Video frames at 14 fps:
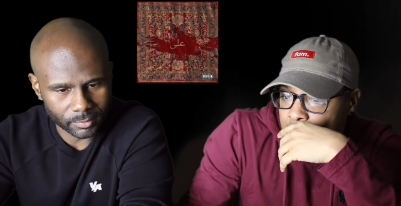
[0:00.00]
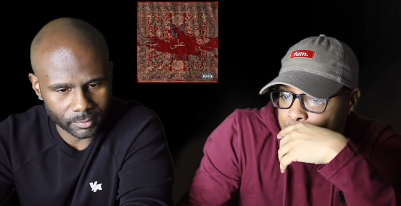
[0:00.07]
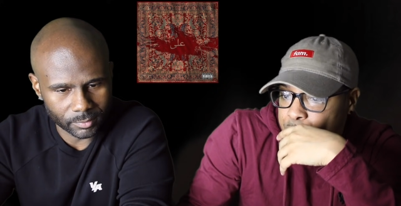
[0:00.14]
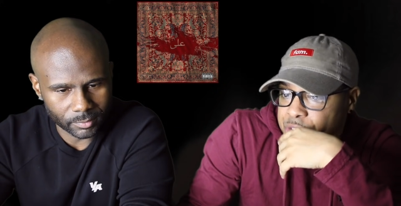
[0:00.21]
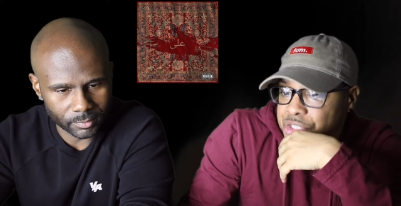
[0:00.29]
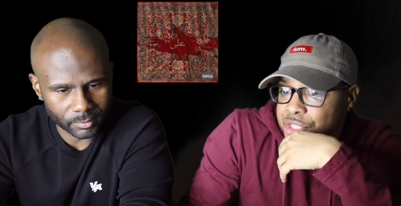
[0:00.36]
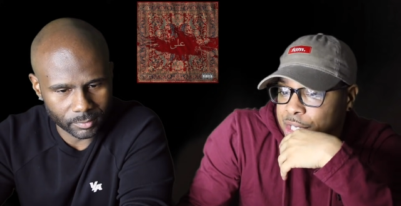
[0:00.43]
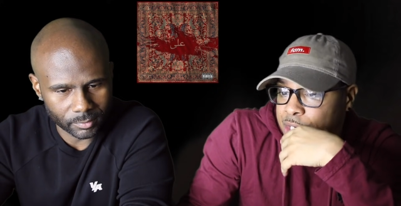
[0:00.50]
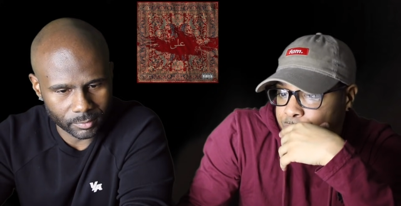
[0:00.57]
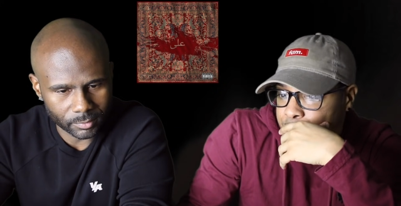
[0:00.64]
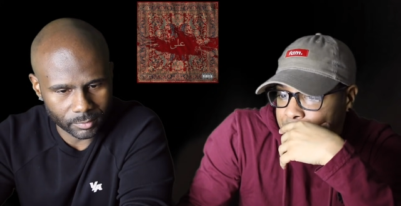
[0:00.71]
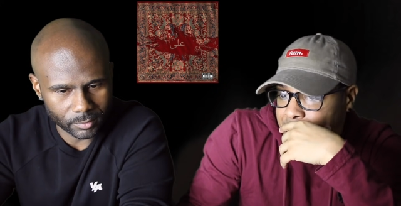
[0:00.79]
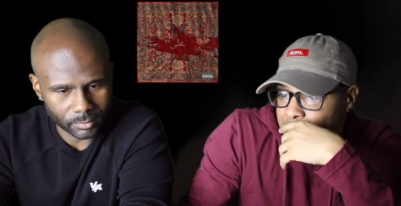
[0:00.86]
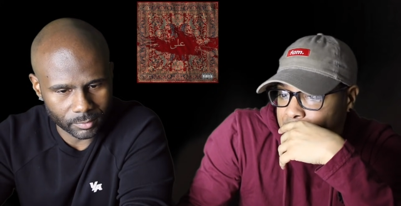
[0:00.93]
Speaker 1: appreciated
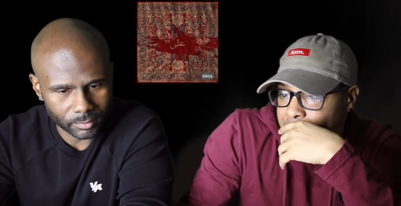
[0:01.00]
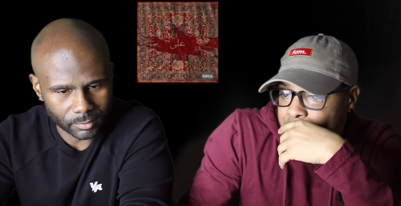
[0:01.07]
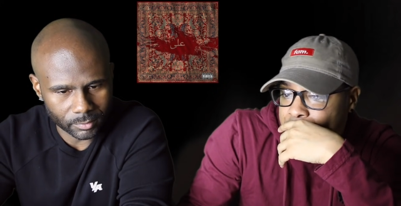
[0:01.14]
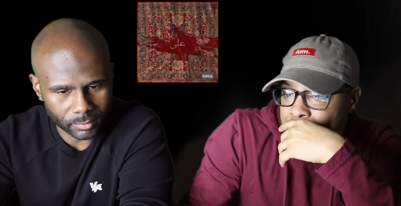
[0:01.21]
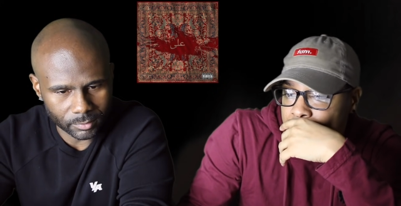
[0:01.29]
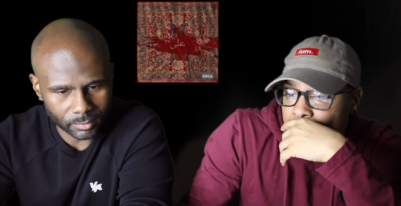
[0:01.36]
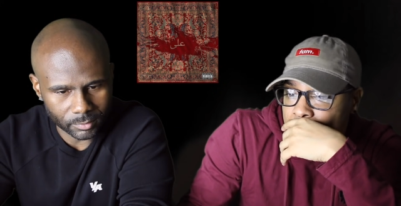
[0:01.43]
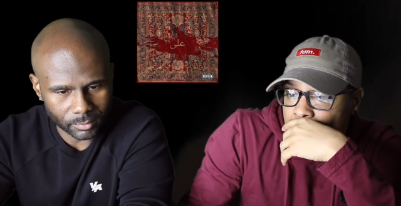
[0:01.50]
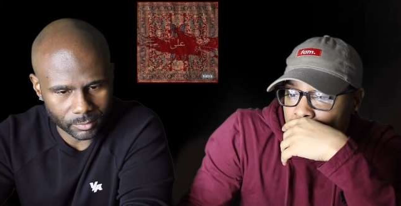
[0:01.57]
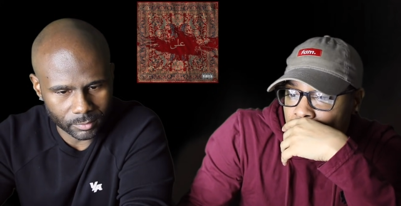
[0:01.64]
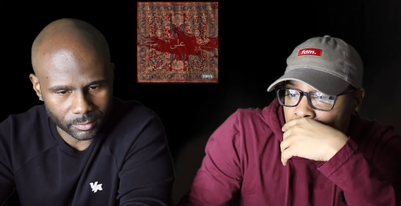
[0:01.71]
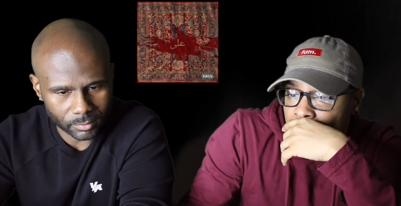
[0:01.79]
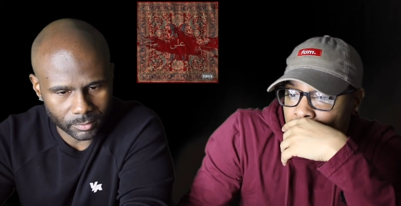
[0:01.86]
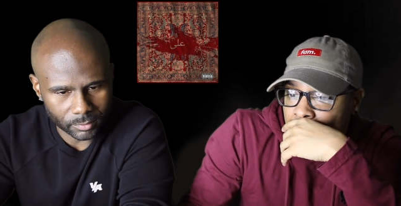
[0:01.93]
from him.
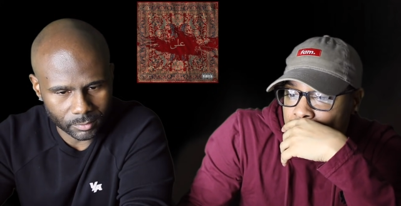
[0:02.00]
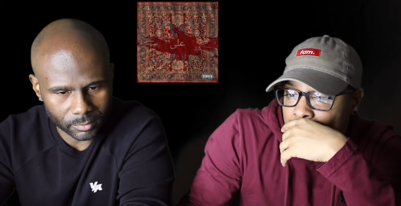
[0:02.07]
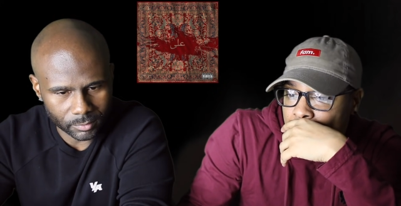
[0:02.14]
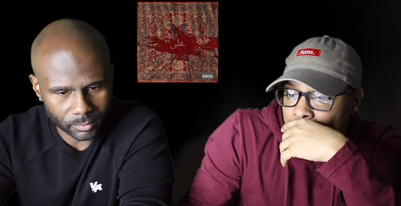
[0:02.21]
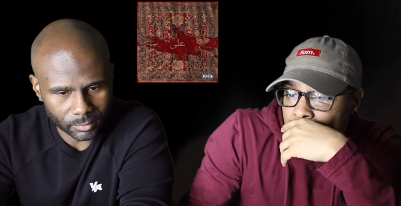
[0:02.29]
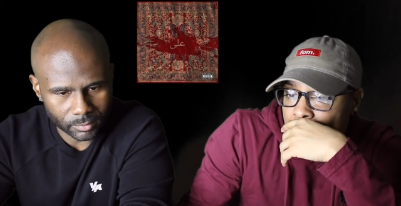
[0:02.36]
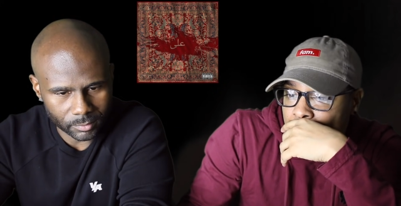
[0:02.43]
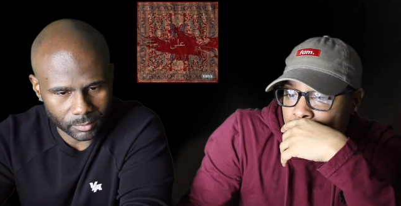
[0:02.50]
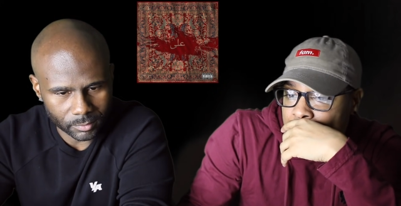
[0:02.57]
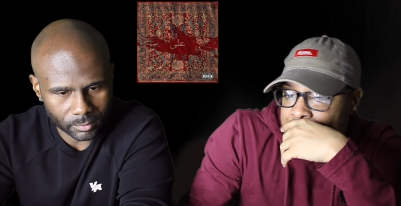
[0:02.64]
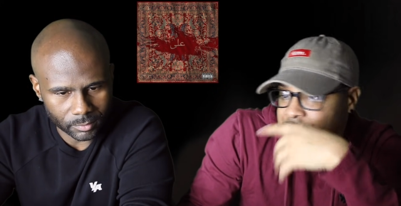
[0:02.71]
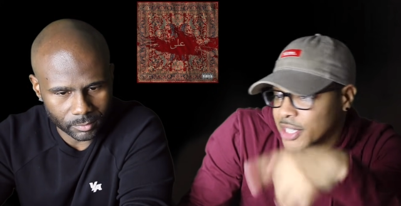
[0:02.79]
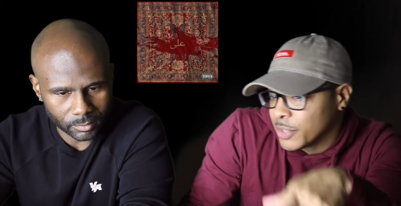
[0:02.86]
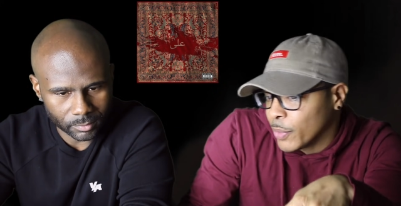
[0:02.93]
Um,
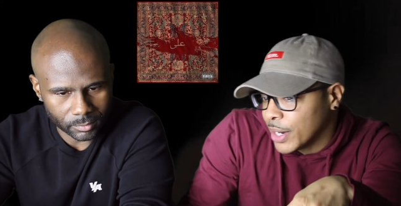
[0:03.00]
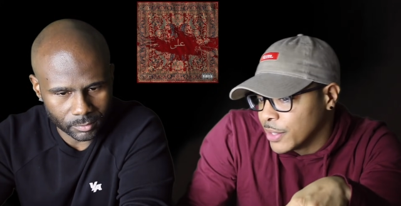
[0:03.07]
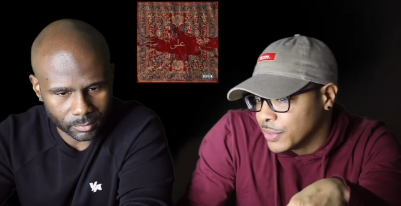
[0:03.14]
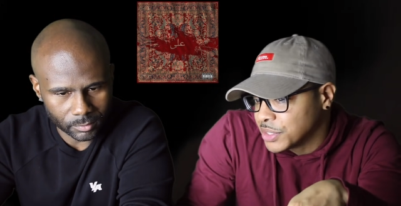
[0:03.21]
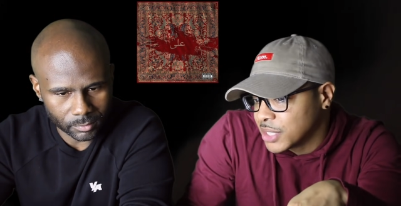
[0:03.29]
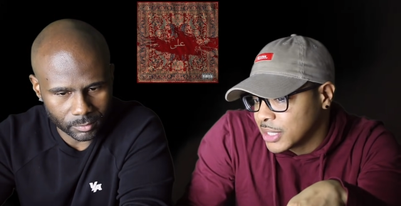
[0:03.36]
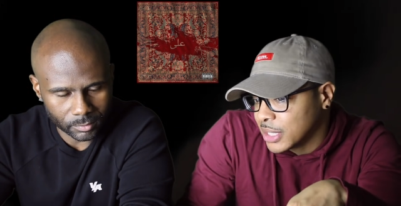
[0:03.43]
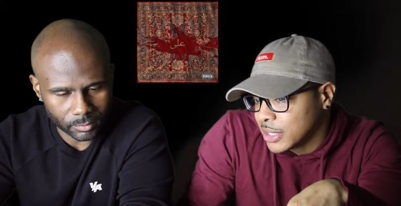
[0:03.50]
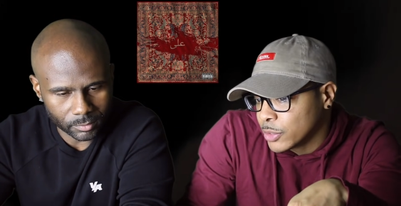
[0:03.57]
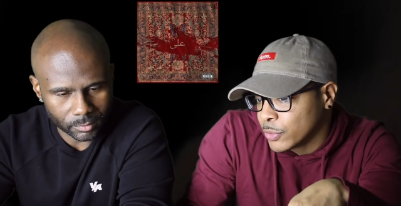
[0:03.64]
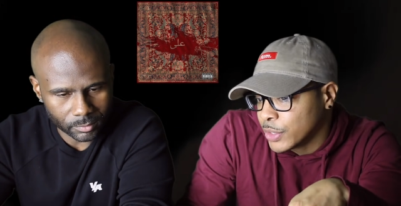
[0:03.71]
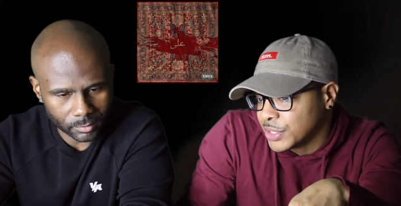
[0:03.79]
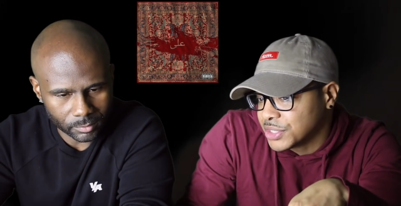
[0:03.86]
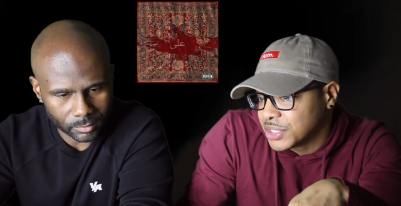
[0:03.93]
he said right here, he said the
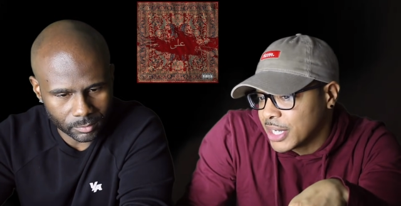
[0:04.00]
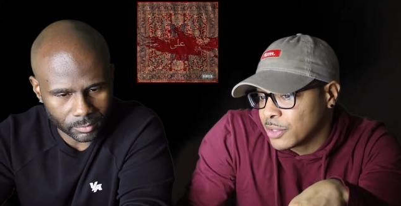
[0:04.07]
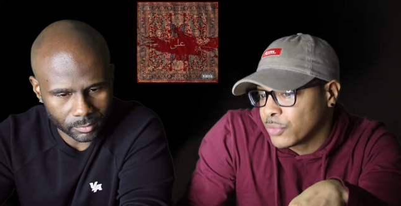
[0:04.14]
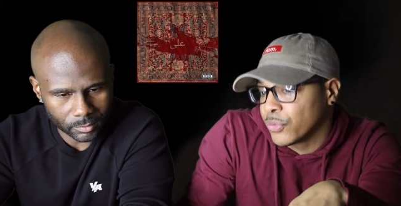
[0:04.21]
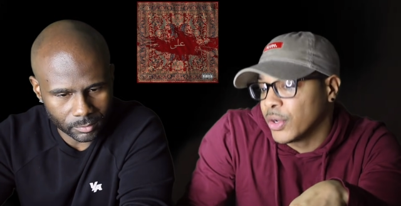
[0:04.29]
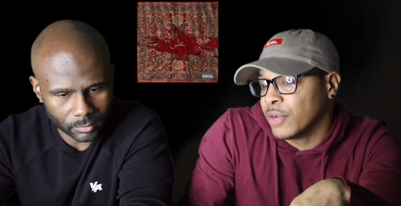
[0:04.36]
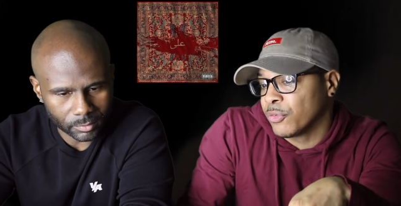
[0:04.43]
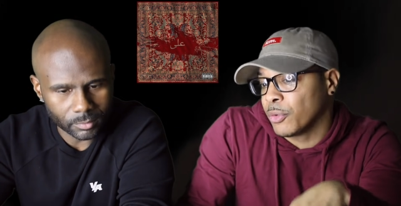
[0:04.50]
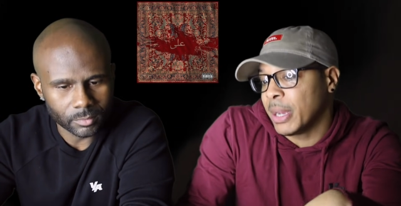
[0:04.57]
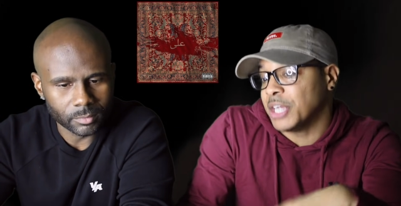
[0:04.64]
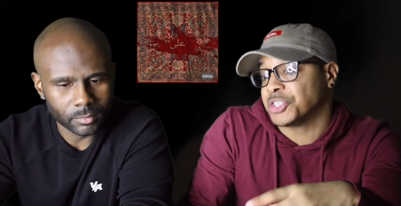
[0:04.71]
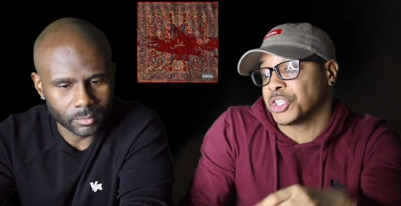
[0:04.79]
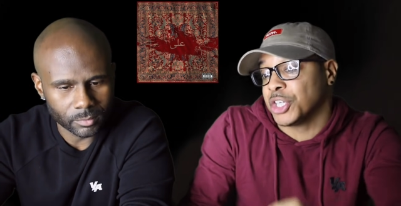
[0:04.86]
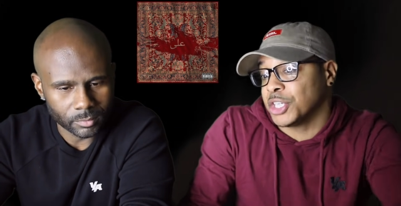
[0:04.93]
literary standard for
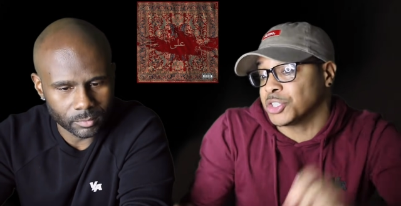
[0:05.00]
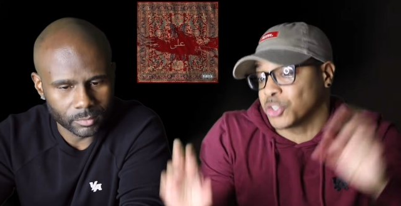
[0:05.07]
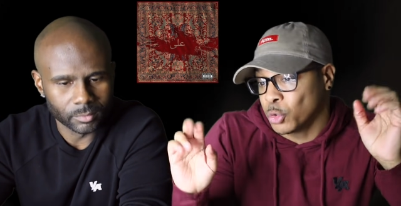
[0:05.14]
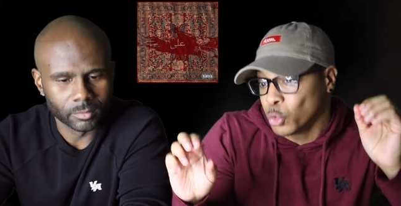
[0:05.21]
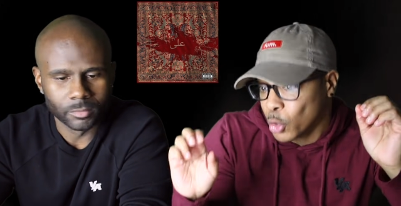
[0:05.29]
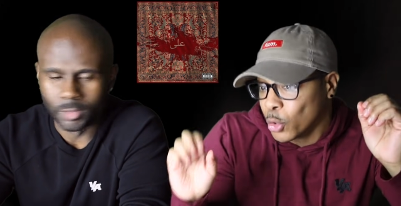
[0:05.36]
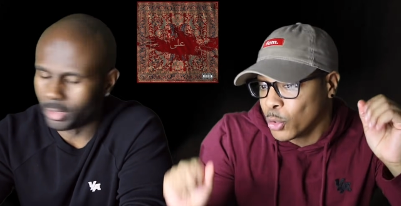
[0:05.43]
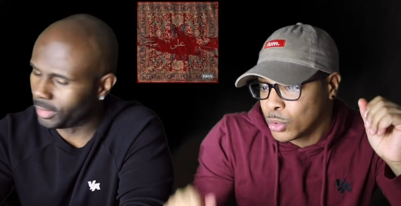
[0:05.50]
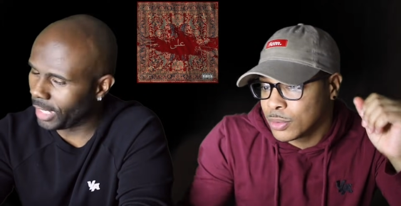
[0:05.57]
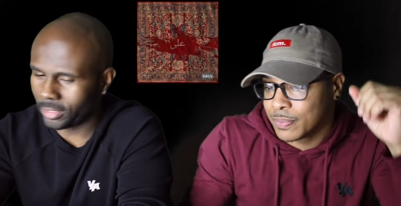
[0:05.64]
information is Google.